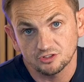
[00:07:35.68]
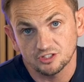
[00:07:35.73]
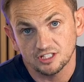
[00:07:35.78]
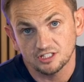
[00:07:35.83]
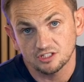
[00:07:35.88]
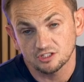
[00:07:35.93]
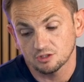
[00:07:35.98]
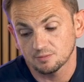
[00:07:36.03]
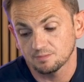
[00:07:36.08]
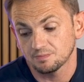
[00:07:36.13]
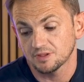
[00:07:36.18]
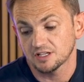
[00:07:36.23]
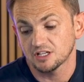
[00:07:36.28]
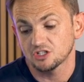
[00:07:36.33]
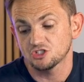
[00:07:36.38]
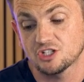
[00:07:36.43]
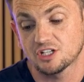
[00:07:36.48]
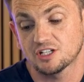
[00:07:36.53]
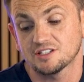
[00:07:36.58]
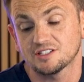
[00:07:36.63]
system
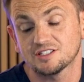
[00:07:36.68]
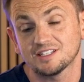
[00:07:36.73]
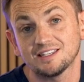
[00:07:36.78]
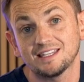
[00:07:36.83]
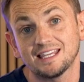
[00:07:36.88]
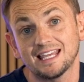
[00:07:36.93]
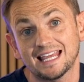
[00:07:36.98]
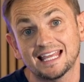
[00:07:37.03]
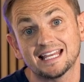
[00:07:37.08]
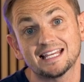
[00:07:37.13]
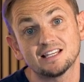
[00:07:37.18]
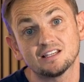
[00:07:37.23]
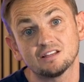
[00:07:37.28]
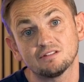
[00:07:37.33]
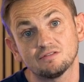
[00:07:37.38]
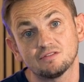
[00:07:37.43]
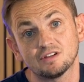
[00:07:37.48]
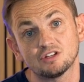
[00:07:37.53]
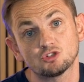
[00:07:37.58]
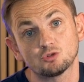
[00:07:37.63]
is you can see the
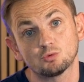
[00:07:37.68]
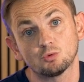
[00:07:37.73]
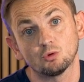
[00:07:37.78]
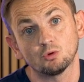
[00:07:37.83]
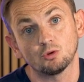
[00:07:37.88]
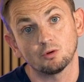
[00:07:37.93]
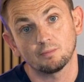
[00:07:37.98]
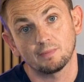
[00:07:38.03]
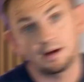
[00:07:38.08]
individual